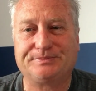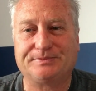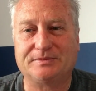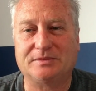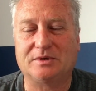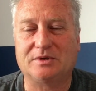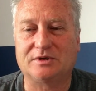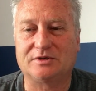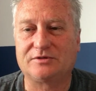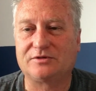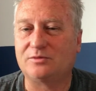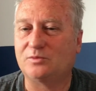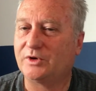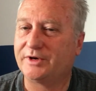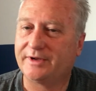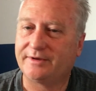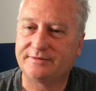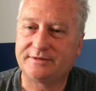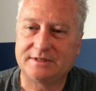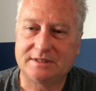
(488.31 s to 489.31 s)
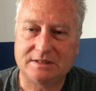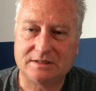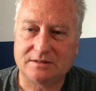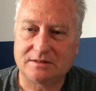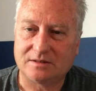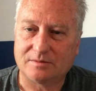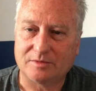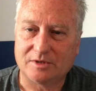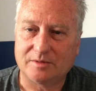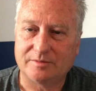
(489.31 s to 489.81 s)
Because from what I've seen
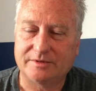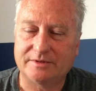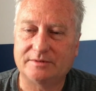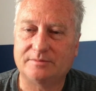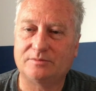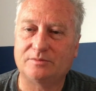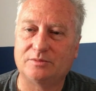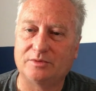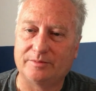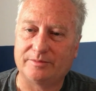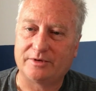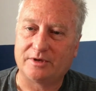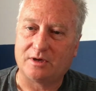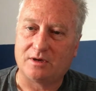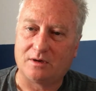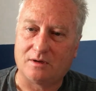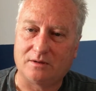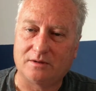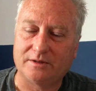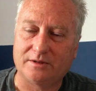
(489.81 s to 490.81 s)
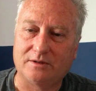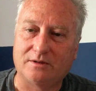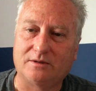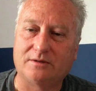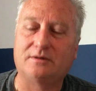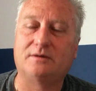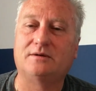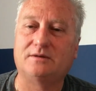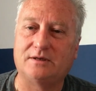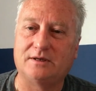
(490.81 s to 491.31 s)
at the moment, people are holding
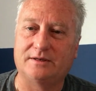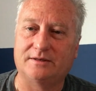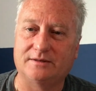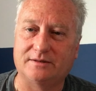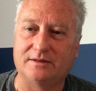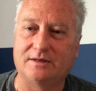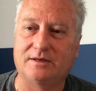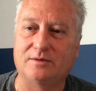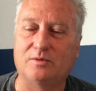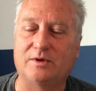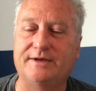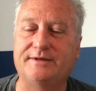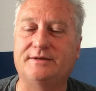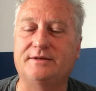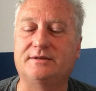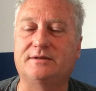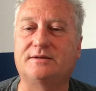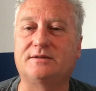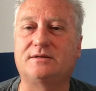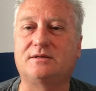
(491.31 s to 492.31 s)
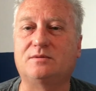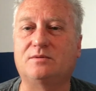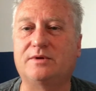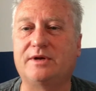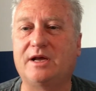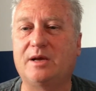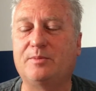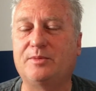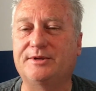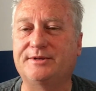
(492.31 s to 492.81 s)
on and waiting to see
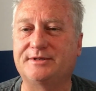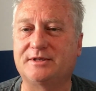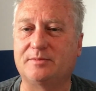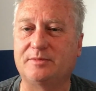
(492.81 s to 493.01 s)
what happens.